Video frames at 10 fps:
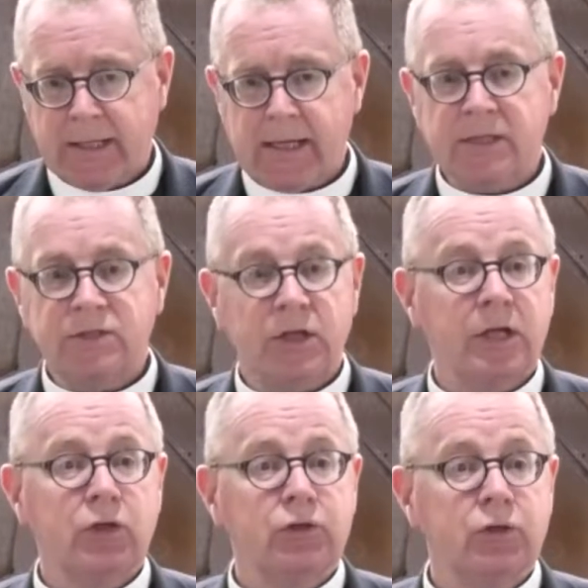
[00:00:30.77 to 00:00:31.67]

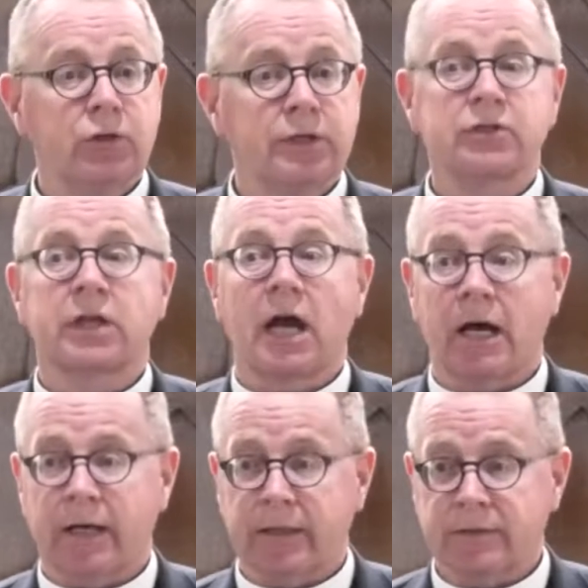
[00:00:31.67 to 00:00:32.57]
easy to
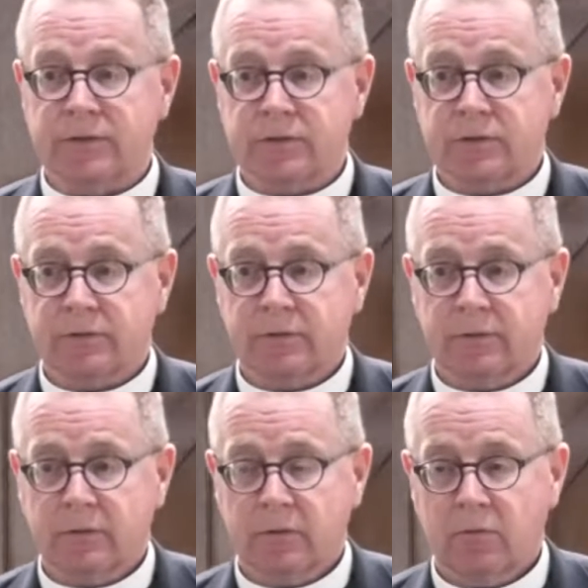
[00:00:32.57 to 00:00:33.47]
disguise.
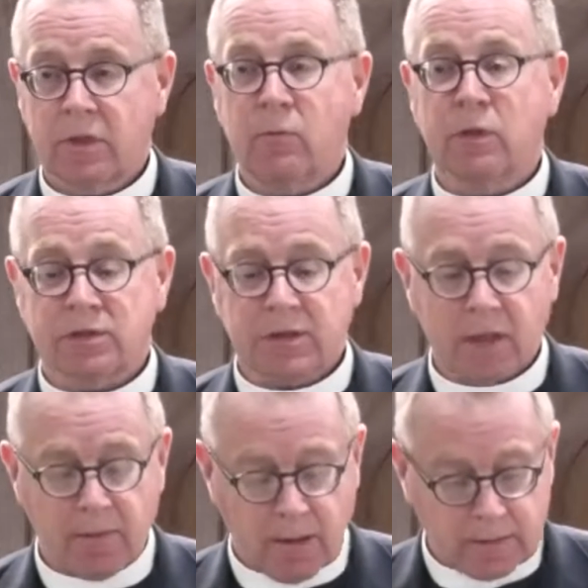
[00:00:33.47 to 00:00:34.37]
We will
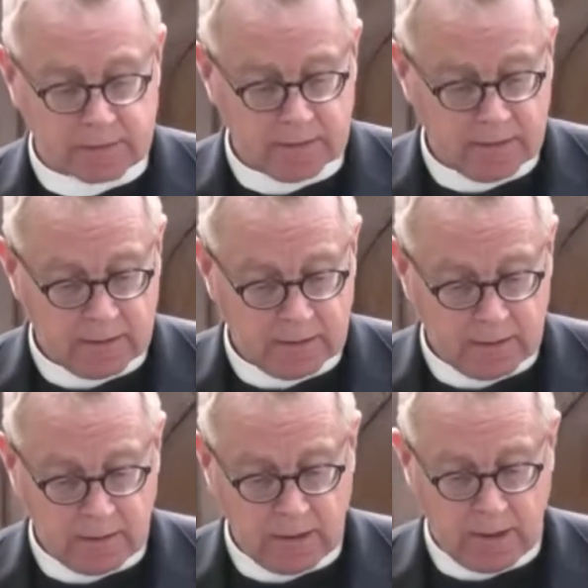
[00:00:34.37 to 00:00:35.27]
see that
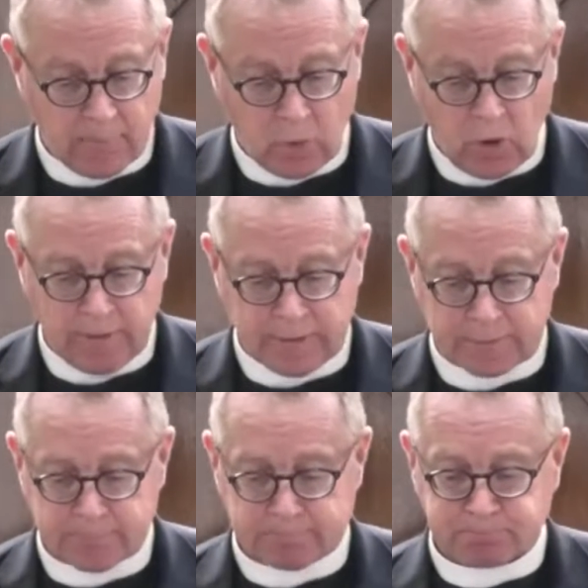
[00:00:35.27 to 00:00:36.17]
in a
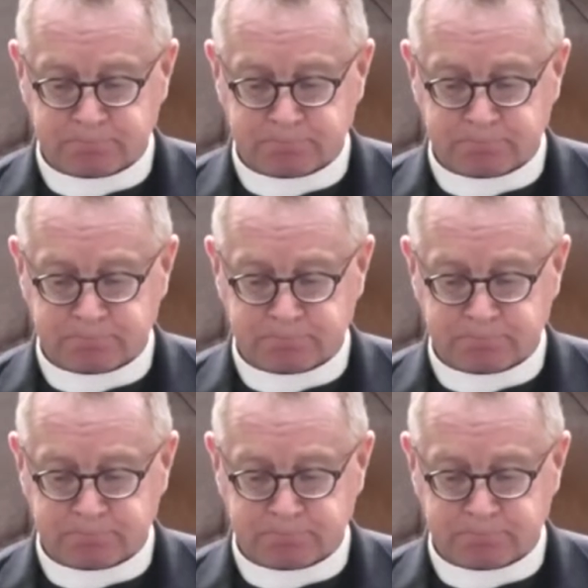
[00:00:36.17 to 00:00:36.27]
moment.